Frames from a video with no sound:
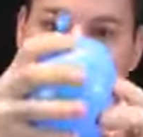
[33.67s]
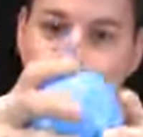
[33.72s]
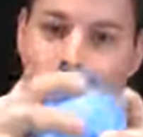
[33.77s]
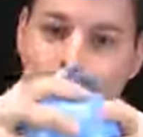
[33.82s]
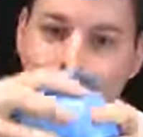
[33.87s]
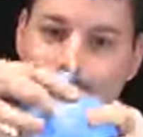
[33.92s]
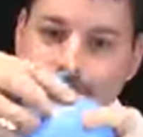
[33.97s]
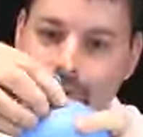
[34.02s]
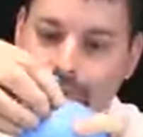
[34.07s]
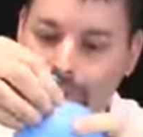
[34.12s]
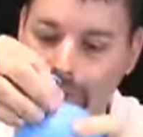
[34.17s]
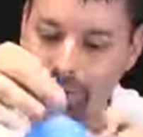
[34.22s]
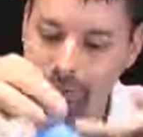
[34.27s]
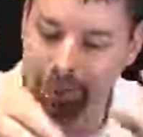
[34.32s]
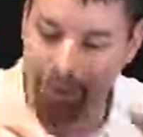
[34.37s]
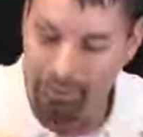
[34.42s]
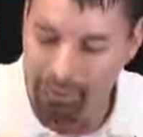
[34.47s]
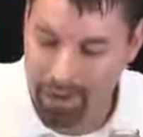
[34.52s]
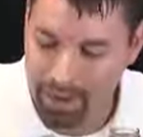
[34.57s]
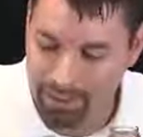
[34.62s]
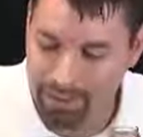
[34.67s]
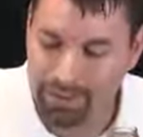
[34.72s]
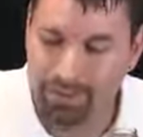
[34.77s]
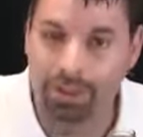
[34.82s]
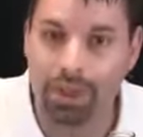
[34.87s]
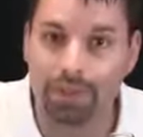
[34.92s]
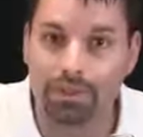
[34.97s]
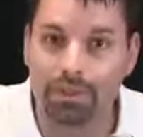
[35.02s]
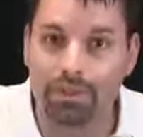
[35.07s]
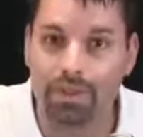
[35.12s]
I have a balloon about the
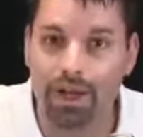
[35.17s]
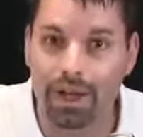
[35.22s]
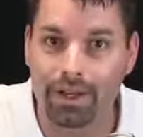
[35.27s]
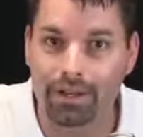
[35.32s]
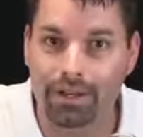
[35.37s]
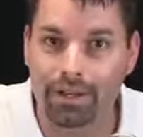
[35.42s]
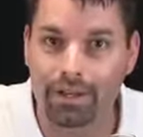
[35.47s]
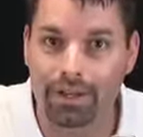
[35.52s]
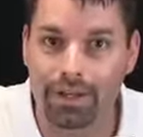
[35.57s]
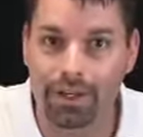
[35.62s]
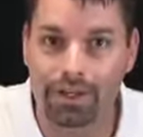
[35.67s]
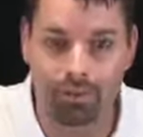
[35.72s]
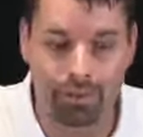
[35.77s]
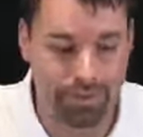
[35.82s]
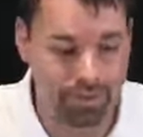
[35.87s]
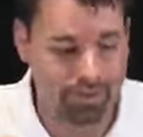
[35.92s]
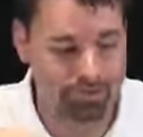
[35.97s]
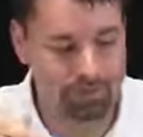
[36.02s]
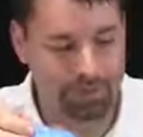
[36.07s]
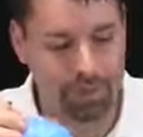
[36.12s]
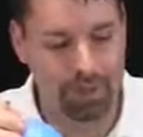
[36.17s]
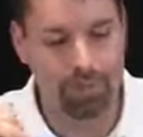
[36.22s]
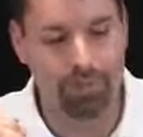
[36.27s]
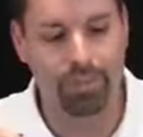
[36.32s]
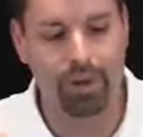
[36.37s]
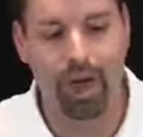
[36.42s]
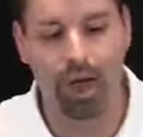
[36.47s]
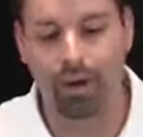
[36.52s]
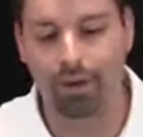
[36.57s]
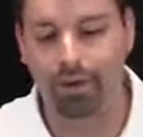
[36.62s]
same size as the other one.
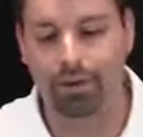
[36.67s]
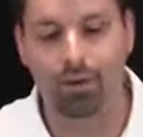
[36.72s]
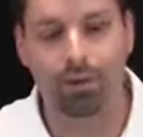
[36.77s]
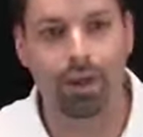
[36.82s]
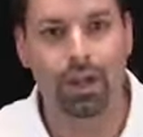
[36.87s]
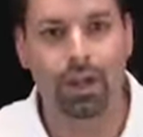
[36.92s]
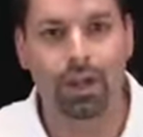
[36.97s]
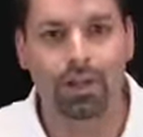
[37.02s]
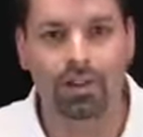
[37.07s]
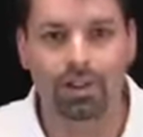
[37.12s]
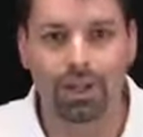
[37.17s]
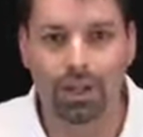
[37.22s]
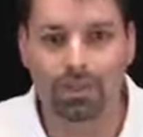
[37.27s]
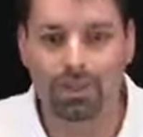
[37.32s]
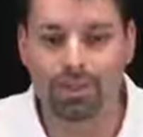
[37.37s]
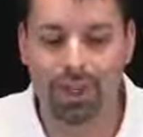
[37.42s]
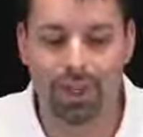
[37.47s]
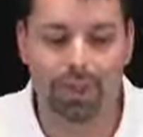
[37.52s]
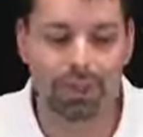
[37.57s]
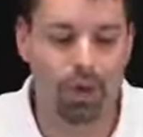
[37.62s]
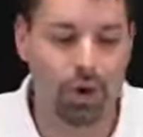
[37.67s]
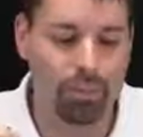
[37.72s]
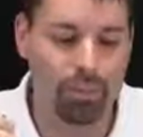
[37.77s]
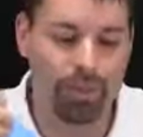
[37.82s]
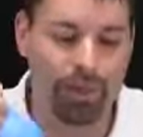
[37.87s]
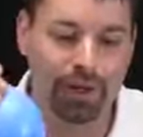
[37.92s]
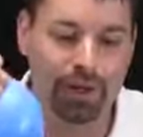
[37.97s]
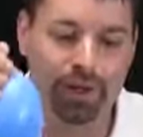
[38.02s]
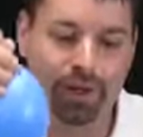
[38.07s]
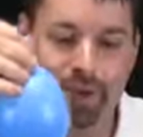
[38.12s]
Bottle, same size
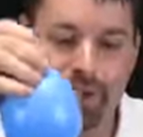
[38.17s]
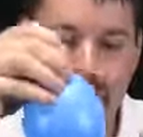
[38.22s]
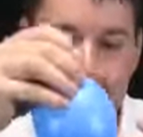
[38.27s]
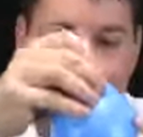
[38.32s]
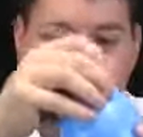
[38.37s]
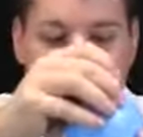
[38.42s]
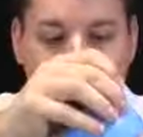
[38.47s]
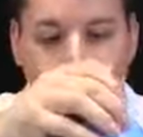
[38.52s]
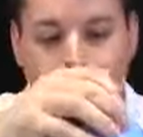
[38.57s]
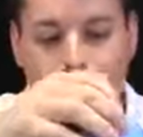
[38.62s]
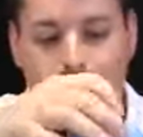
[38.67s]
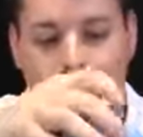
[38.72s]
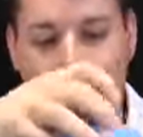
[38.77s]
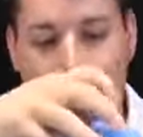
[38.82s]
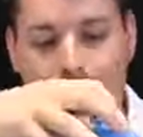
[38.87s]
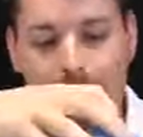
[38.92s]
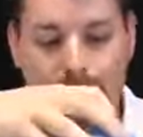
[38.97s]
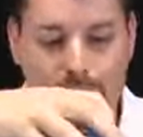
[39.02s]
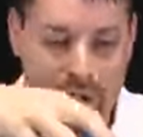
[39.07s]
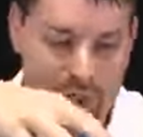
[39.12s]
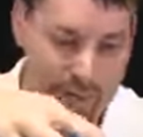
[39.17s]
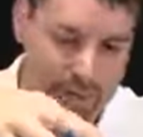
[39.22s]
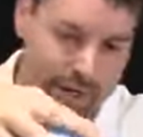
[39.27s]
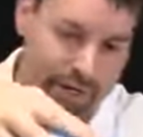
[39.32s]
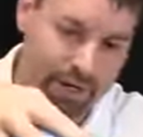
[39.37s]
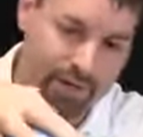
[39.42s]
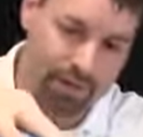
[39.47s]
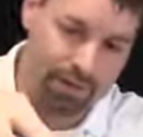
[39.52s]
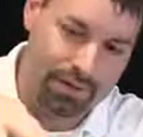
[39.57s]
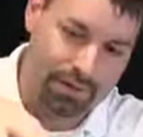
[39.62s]
opening. I'm going to try and push it
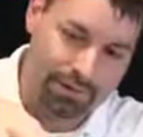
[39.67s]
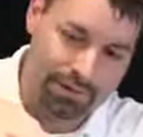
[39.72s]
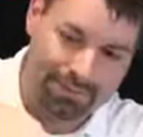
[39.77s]
in.